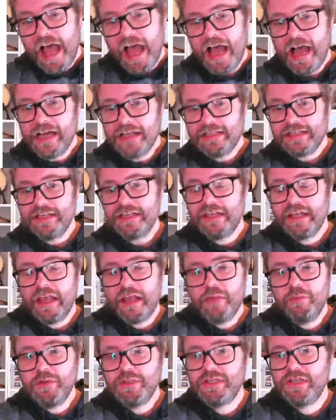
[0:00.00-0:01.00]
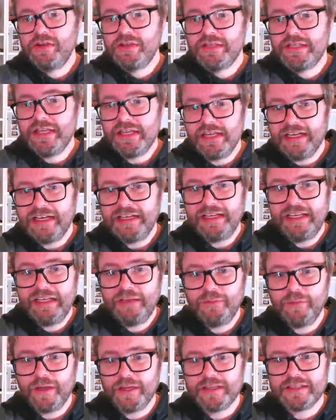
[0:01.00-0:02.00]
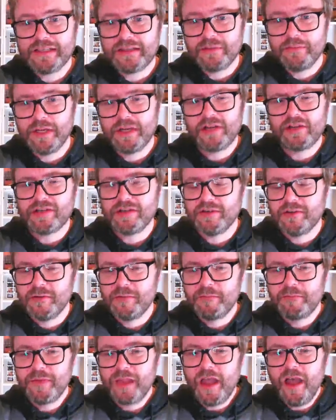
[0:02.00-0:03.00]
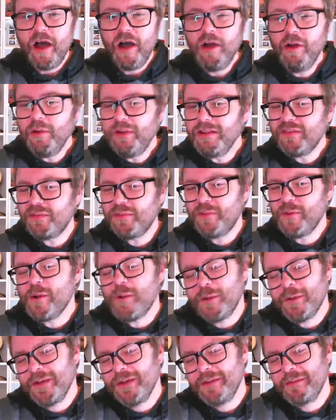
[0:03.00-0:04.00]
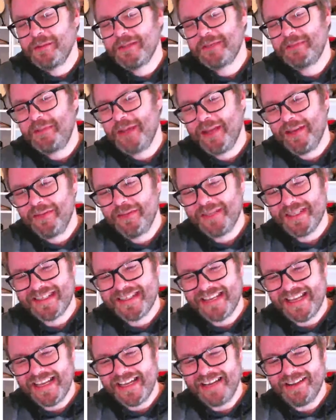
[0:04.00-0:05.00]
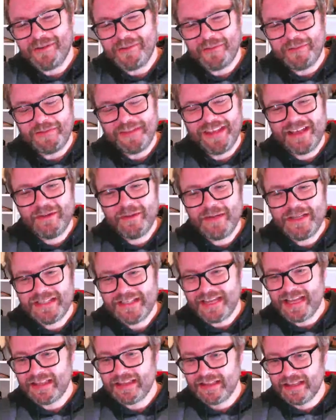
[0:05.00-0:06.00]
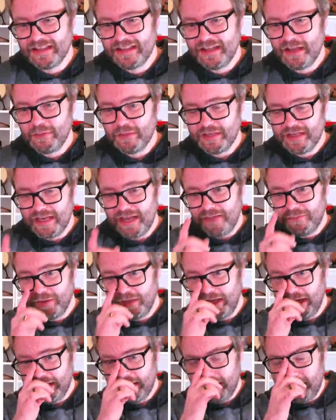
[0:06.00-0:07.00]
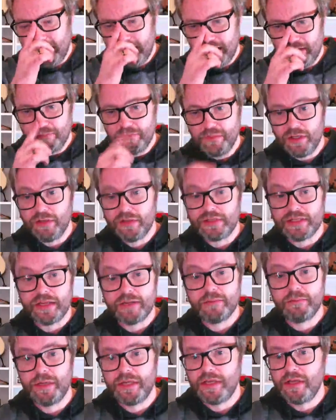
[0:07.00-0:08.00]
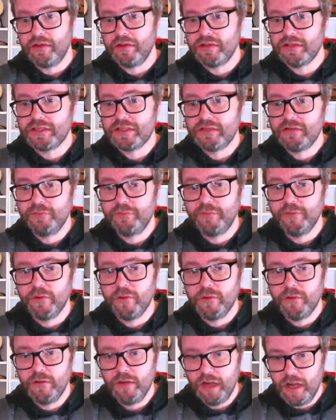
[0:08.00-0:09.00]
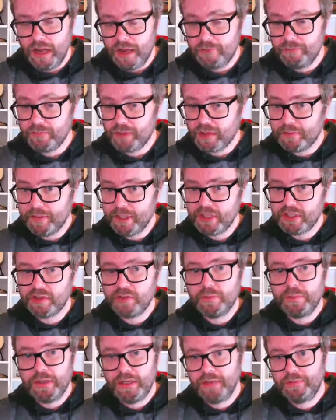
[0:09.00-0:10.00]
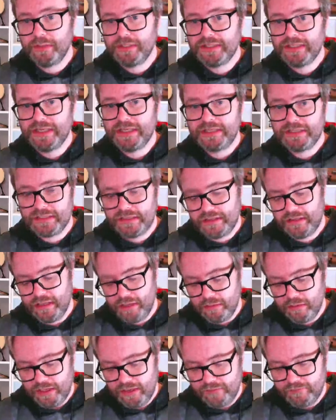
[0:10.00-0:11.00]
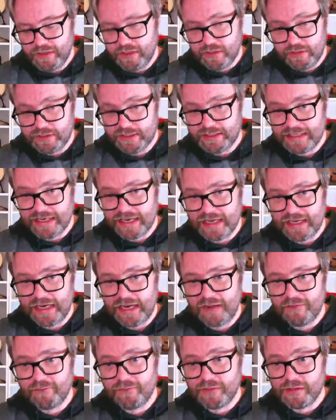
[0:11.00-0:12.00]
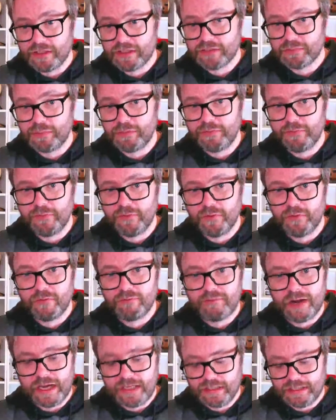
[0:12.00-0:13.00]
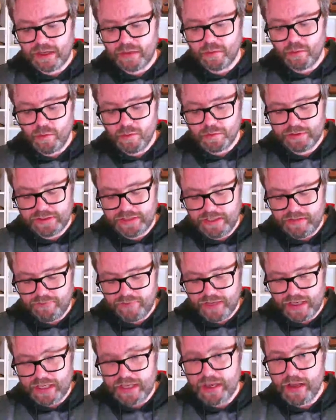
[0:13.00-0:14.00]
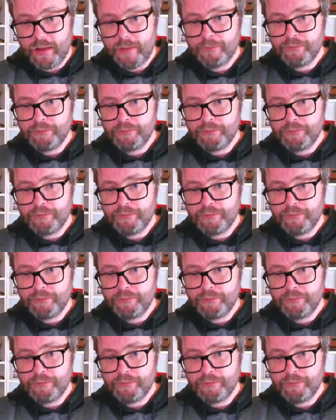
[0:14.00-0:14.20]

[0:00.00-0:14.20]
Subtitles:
And it was used in a Levi's commercial. I always thought it was a bit of a sellout. They always said that they would never let their music be used for commercial purposes. So they were never used in any adverts before, radio or TV.